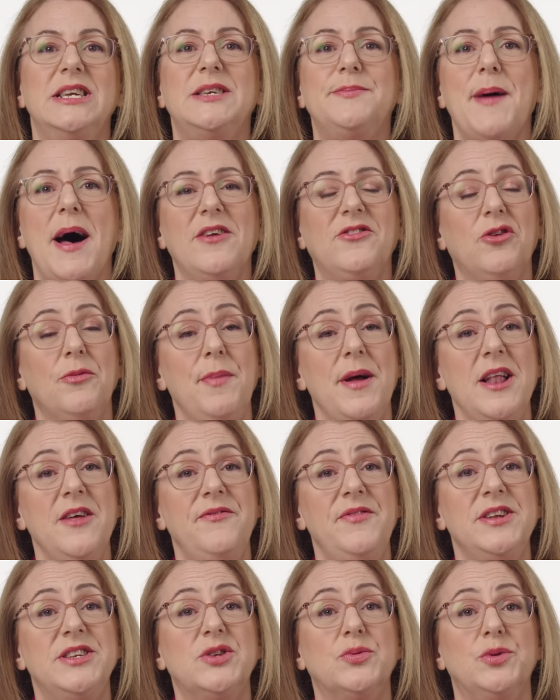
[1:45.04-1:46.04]
Spousal
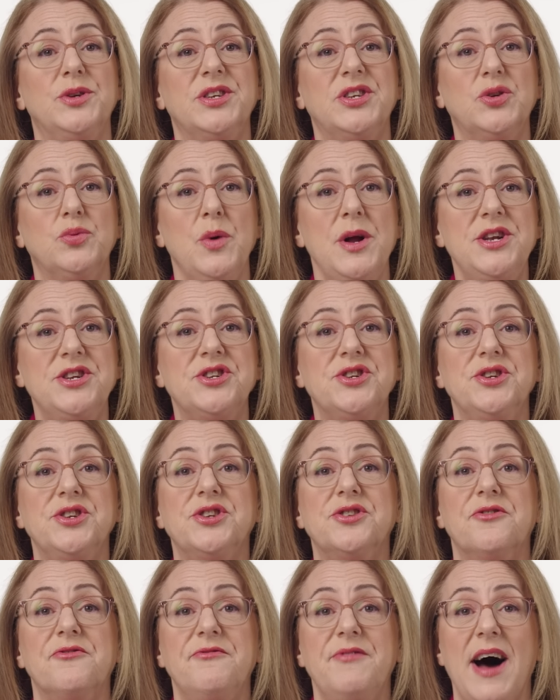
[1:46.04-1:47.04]
benefits will switch to
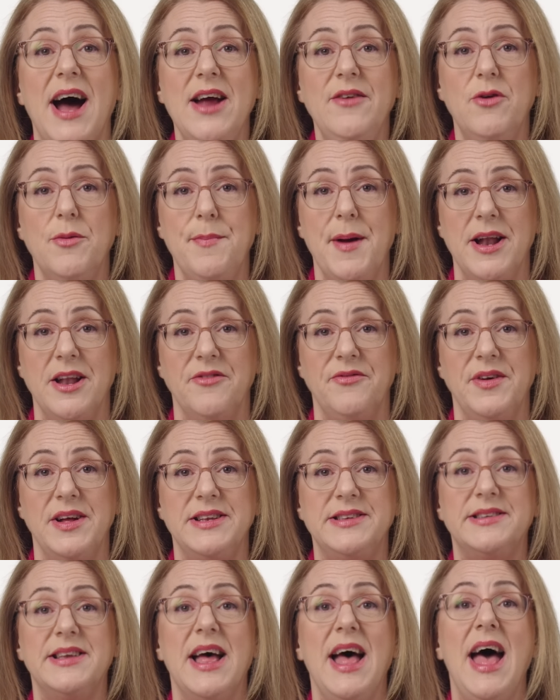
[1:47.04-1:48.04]
survivor
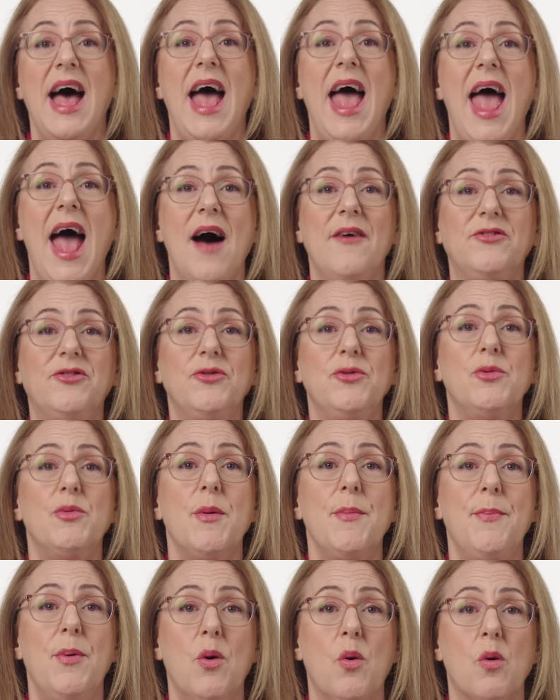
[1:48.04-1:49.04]
benefits after the
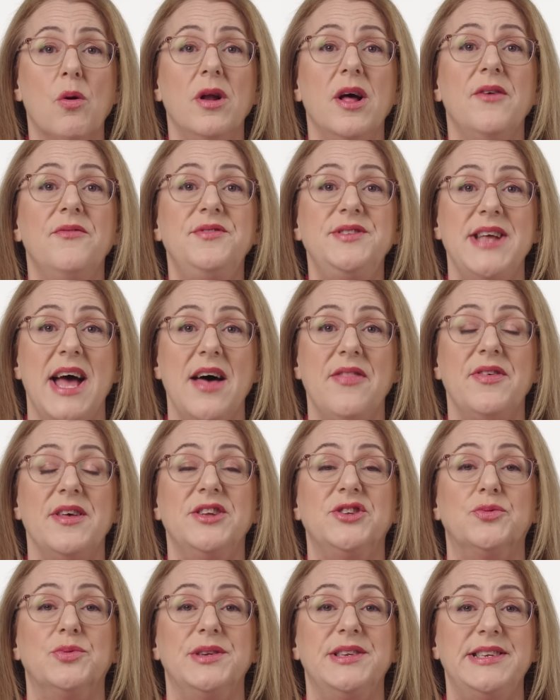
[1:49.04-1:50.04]
report of death
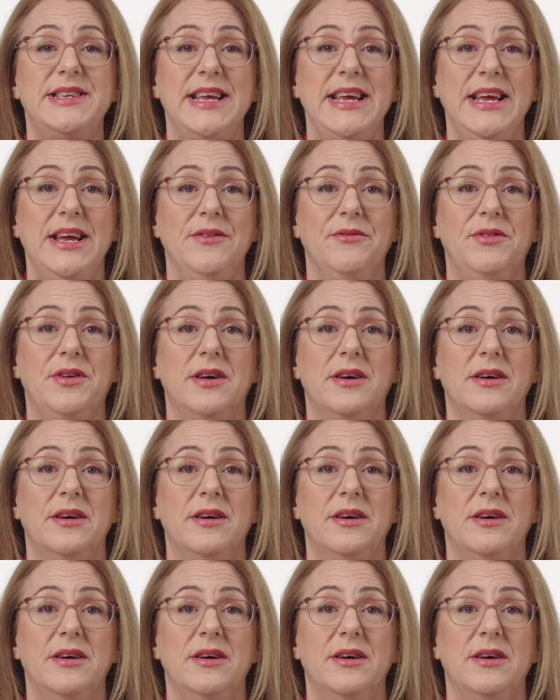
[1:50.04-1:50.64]
is received.